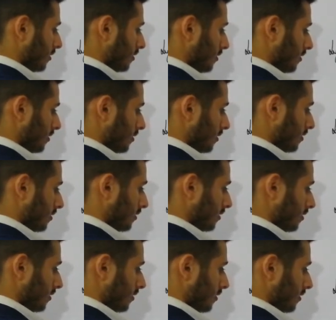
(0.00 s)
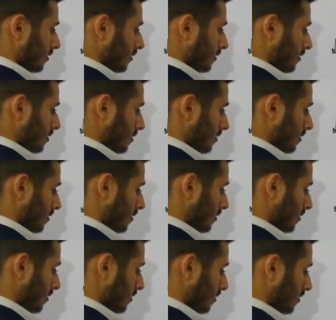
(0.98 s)

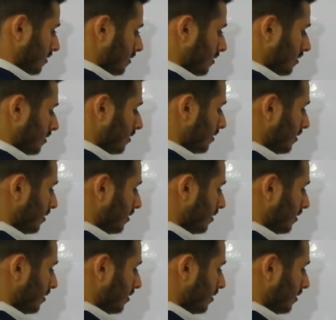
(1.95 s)
(no one is talking)